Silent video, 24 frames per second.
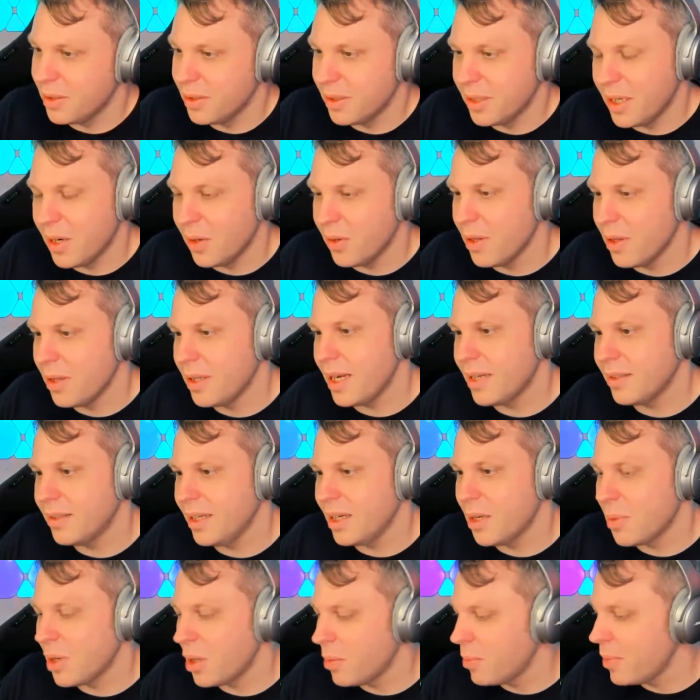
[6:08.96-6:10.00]
the only sad
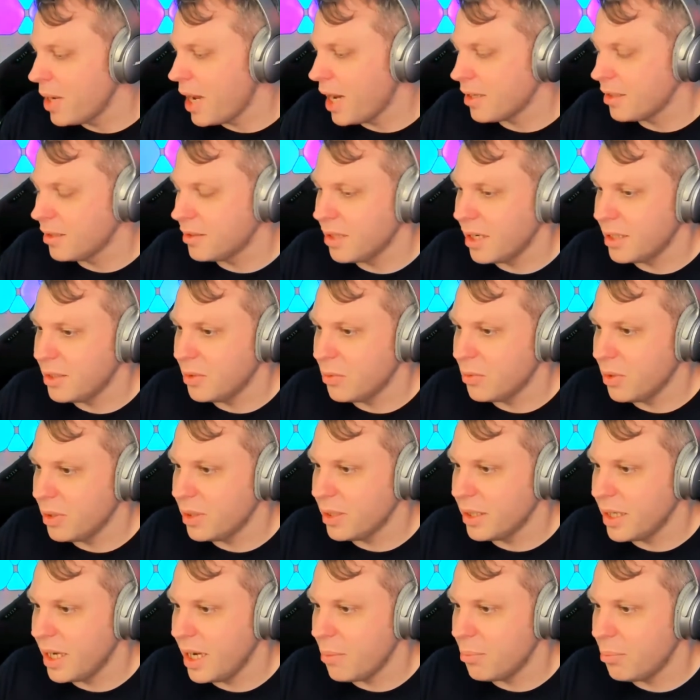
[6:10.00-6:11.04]
thing about Mac is that you really
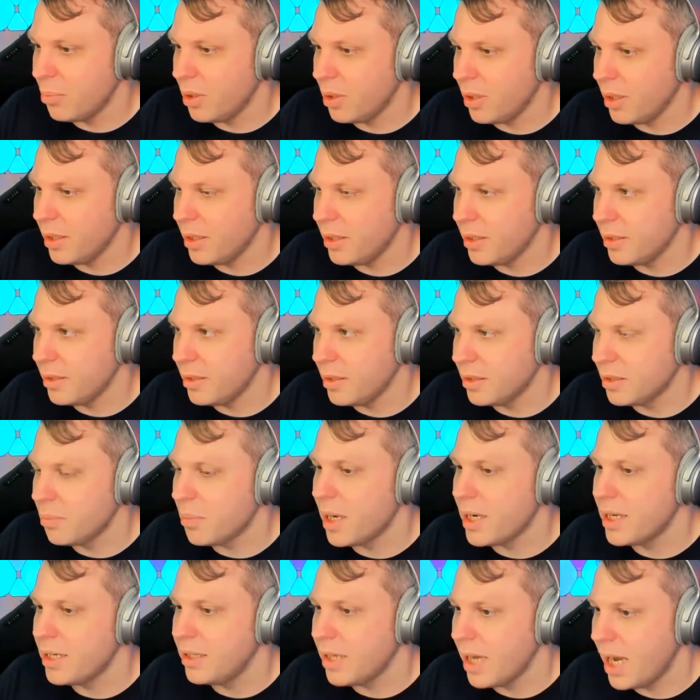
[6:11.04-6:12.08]
can't play as
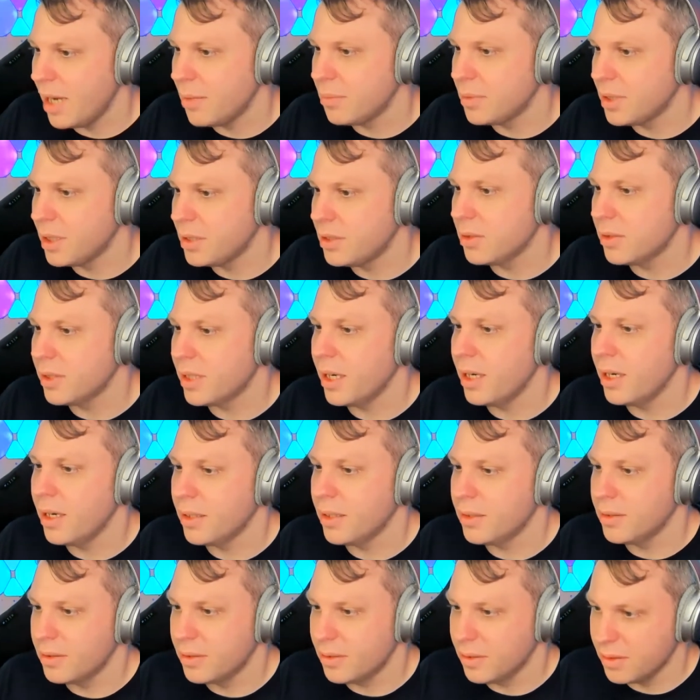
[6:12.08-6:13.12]
many games as you
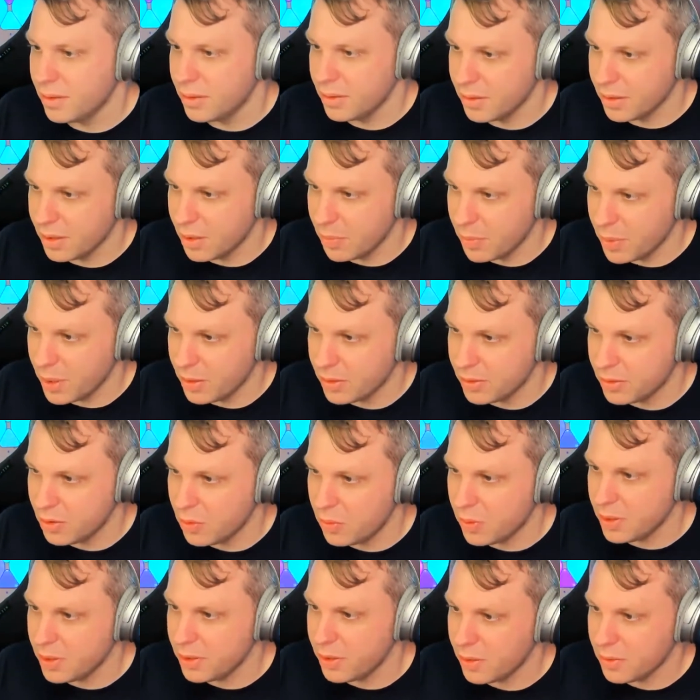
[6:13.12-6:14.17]
can compared to
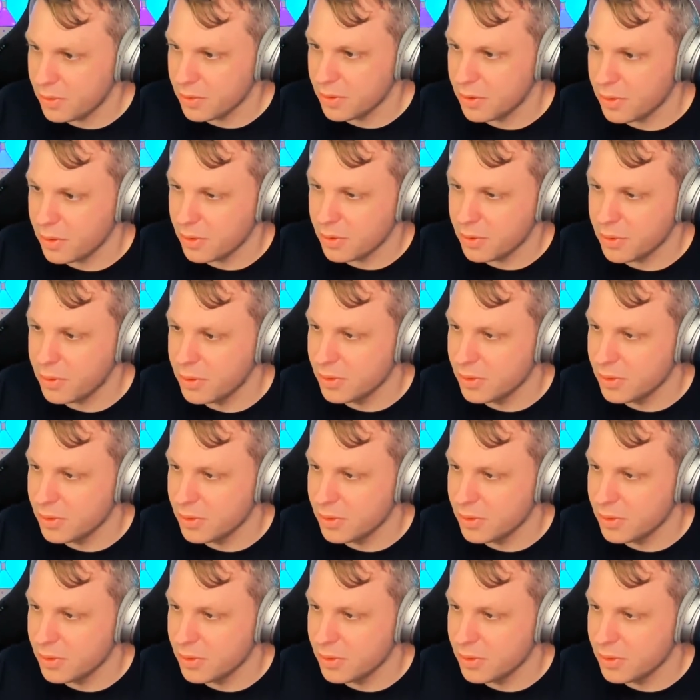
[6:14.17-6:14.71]
Windows. So